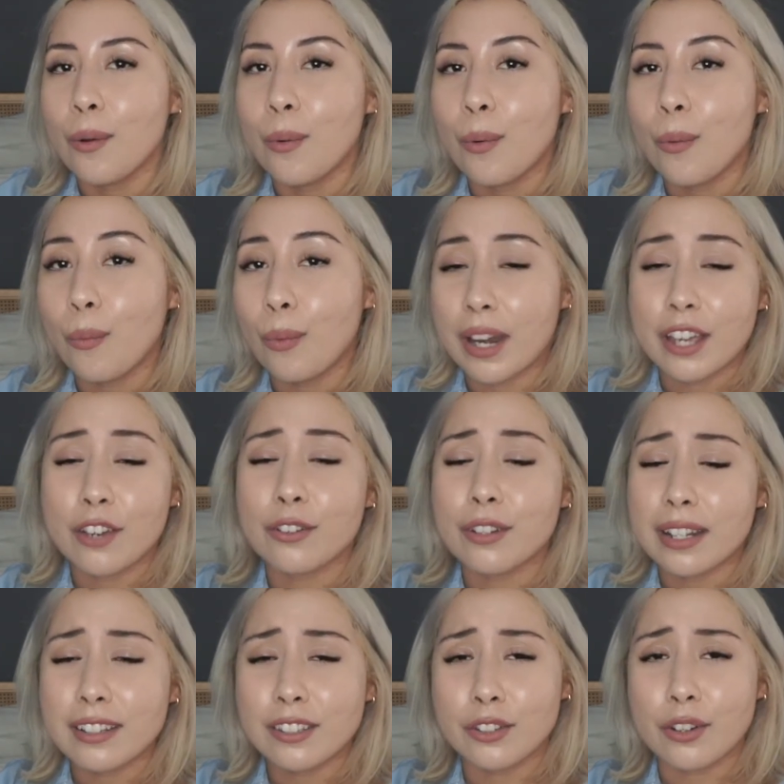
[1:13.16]
when I go to
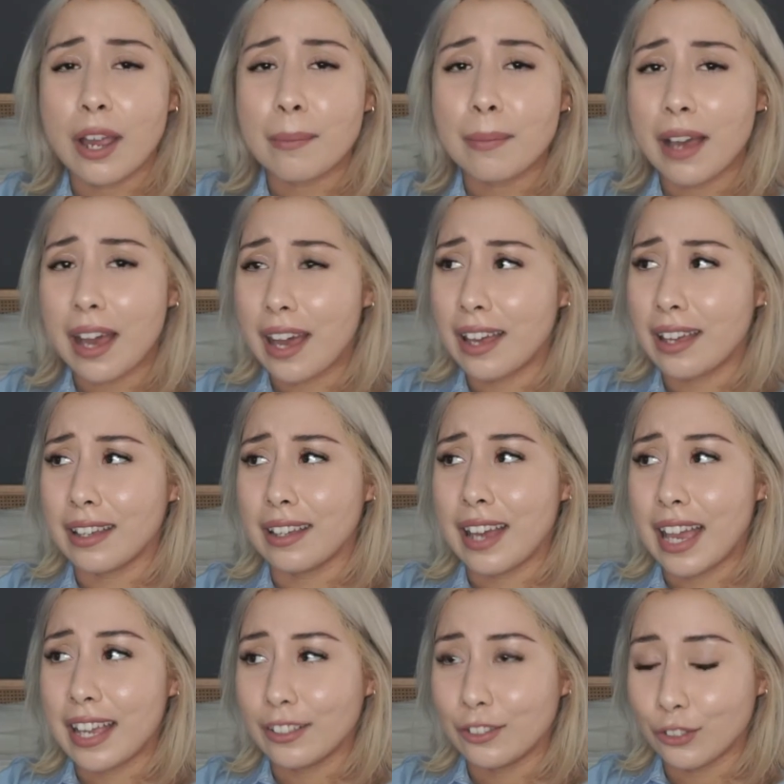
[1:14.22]
Instagram,
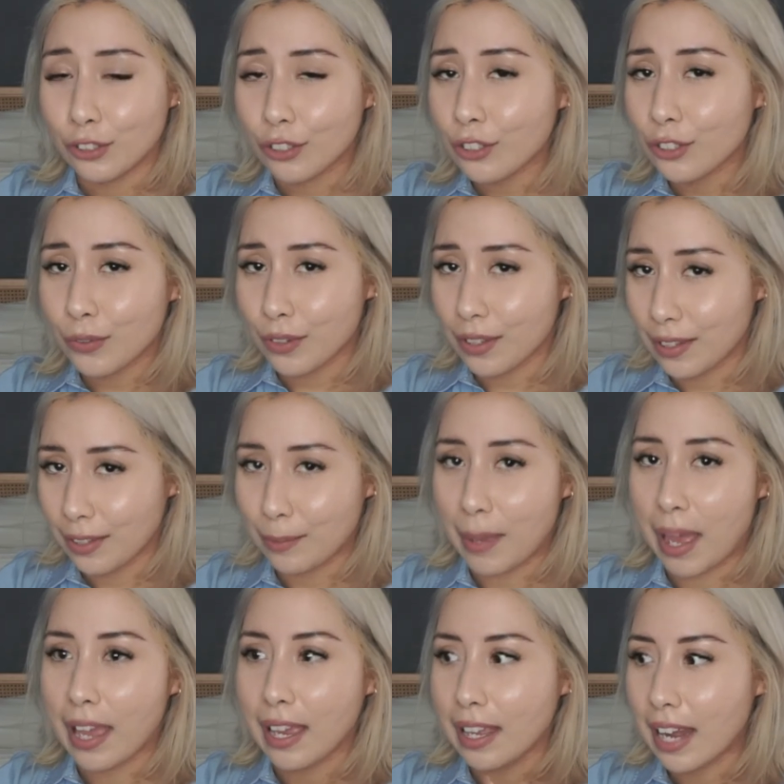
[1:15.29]
I search for this
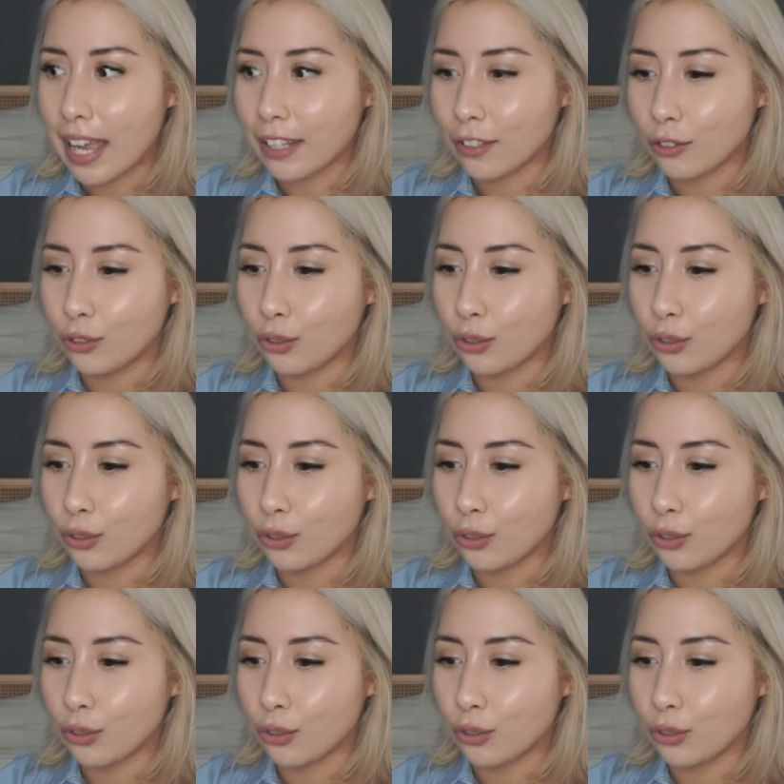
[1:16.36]
bag and I